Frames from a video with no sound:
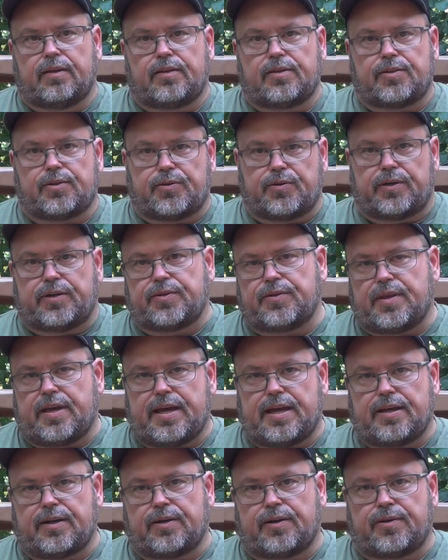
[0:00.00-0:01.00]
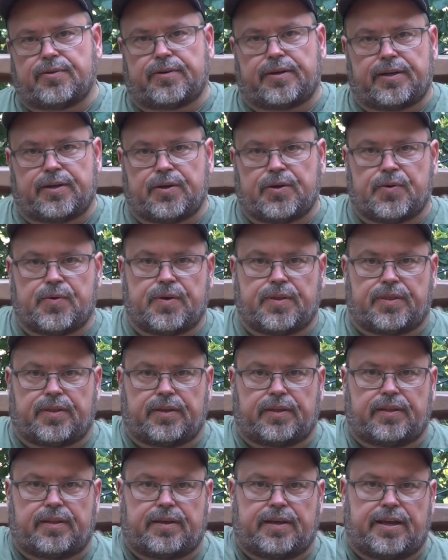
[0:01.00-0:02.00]
So do I do that or do I go with
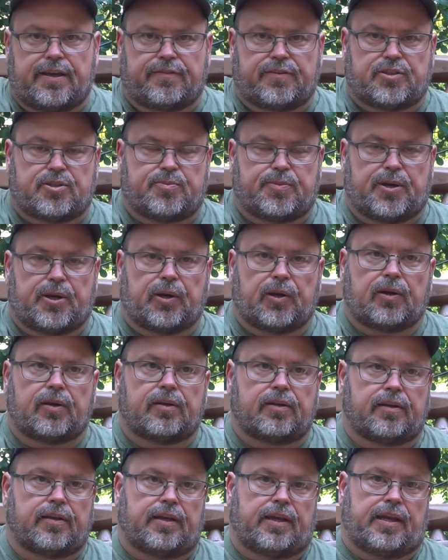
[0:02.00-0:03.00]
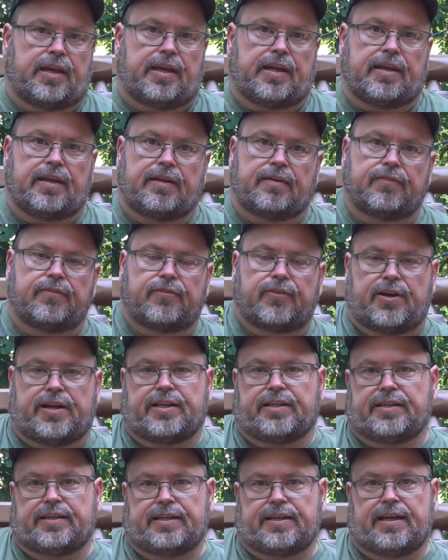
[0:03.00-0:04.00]
the heavy Spear? And
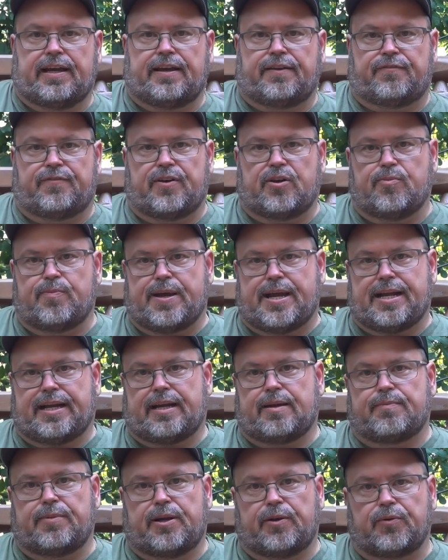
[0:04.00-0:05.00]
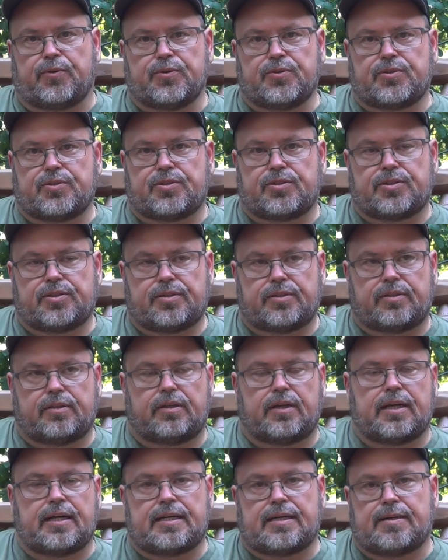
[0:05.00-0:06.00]
frankly, I fell back on my roots.
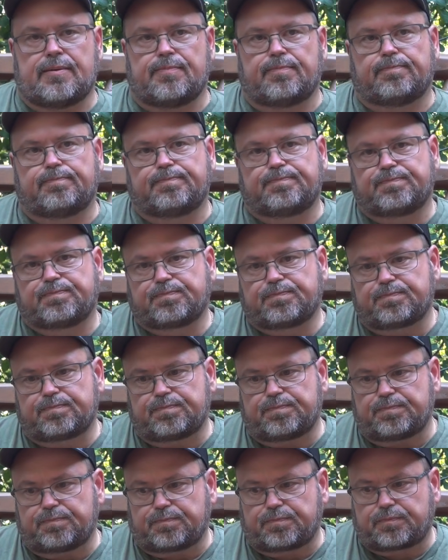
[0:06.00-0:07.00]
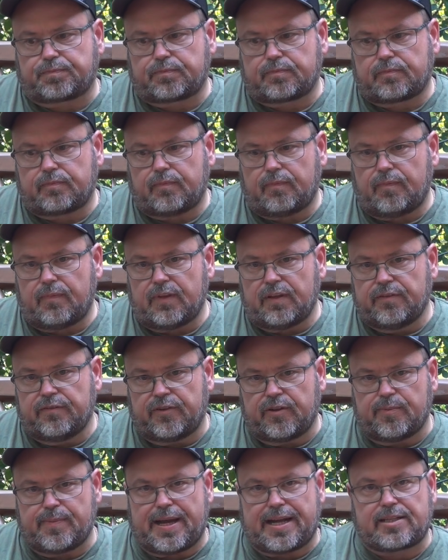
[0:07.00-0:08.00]

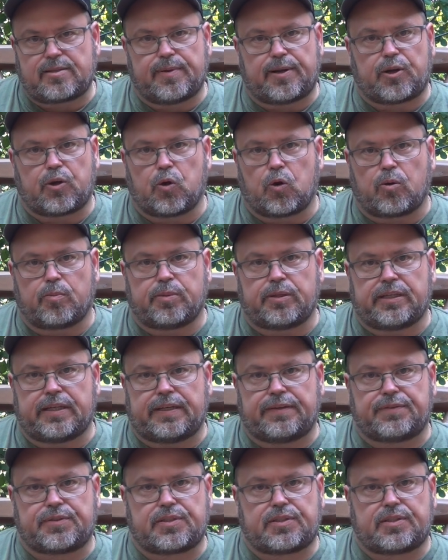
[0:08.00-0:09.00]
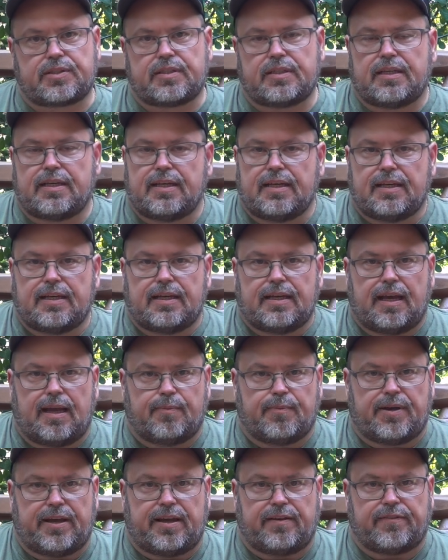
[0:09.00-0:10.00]
Fell back to my core beliefs.
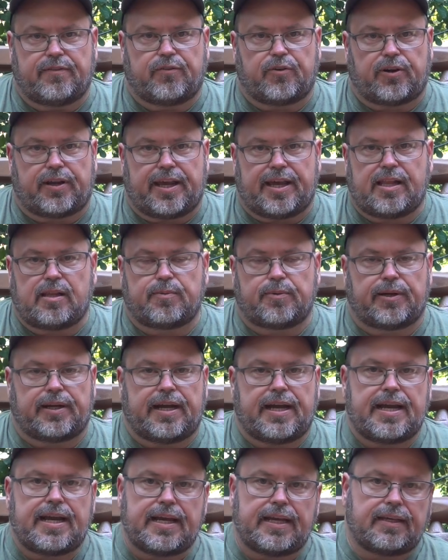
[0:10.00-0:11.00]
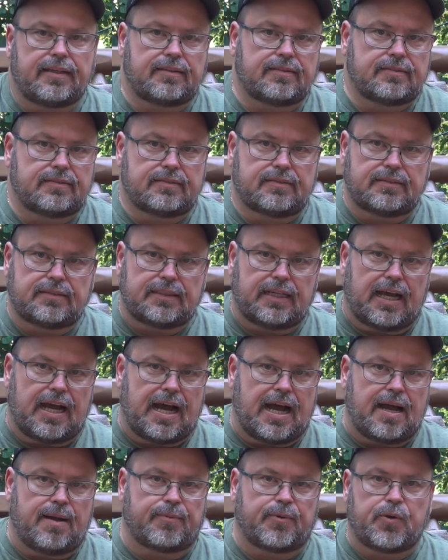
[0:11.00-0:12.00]
I'm a heavy for caliber guy.
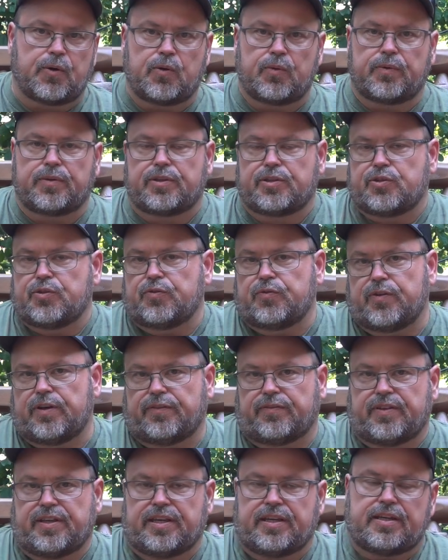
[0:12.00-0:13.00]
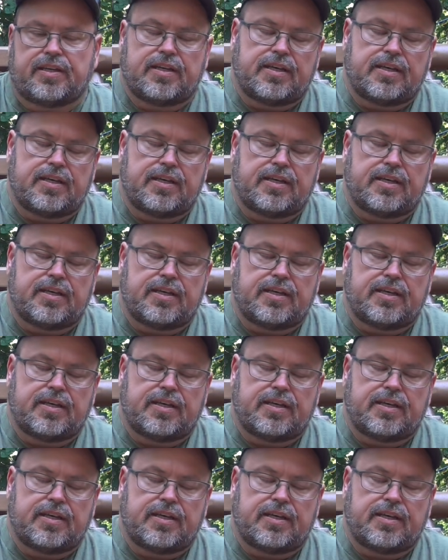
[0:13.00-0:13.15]
I'm going with the 250.